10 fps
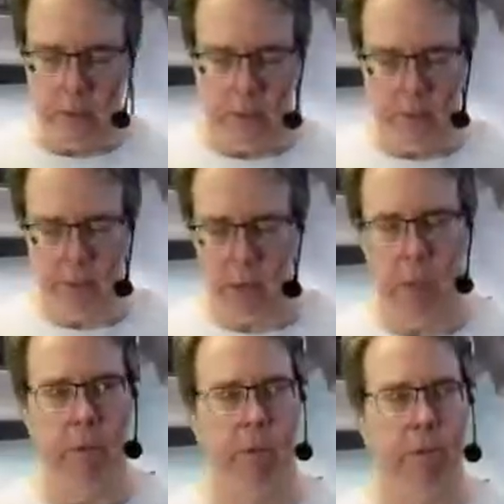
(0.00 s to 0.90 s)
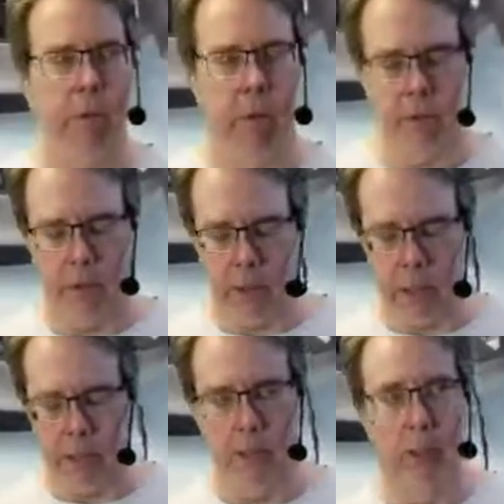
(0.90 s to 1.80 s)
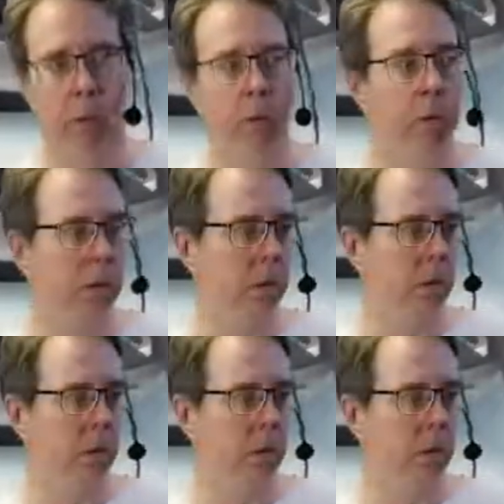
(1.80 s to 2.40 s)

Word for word: a little drop of CA glue